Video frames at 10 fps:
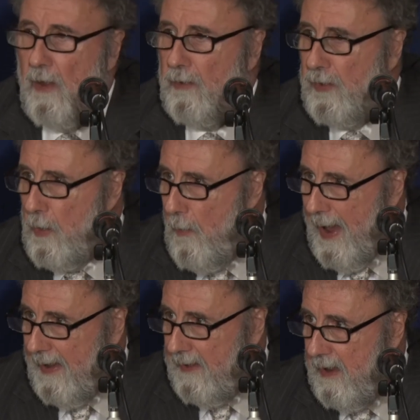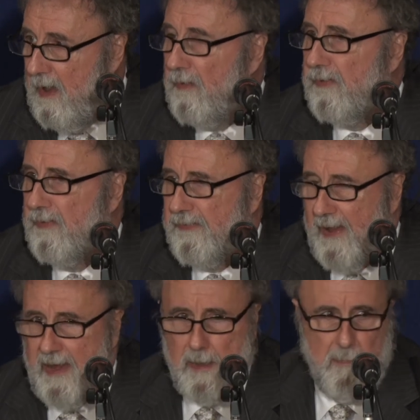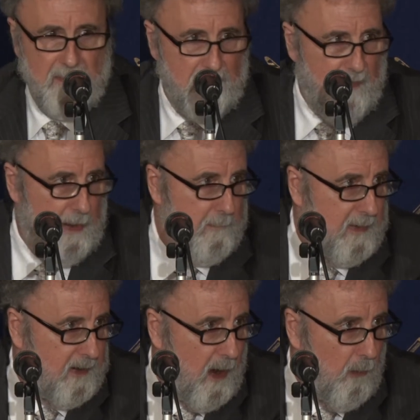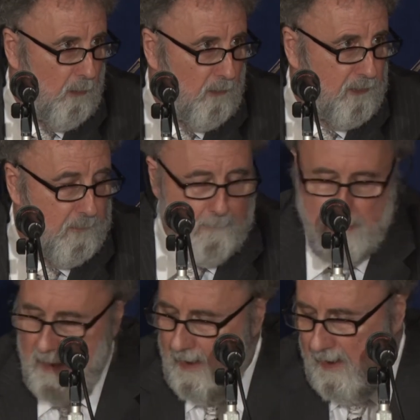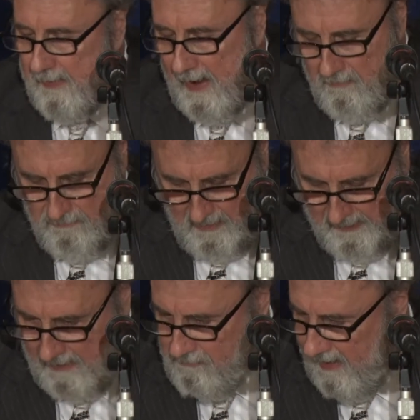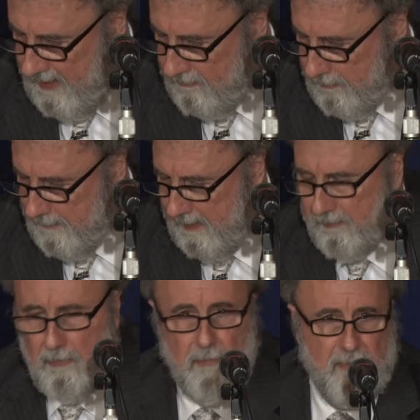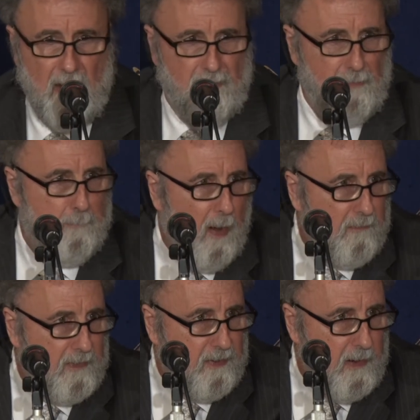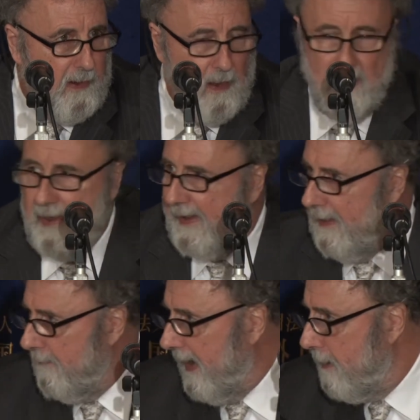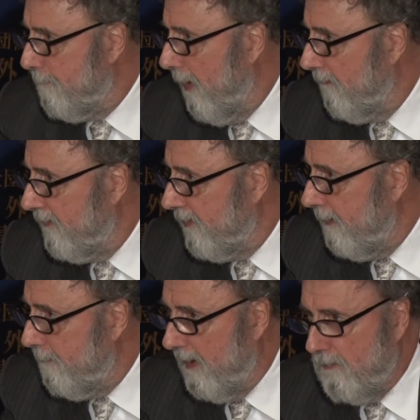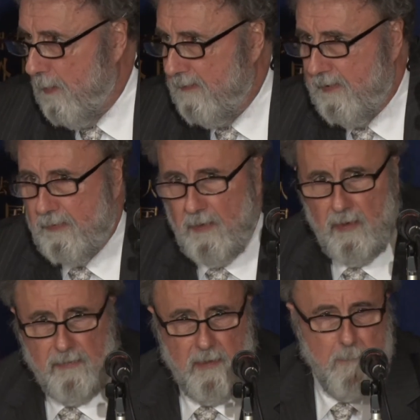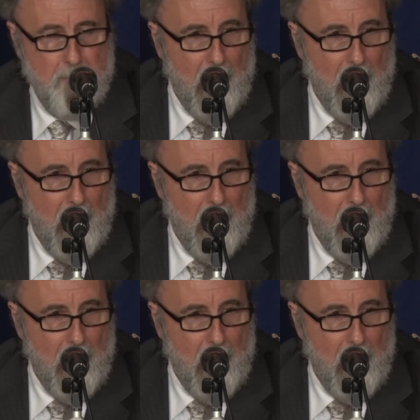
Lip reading: UN Sustainable Development Goals. They range from issues such as poverty, eliminate poverty by 2030,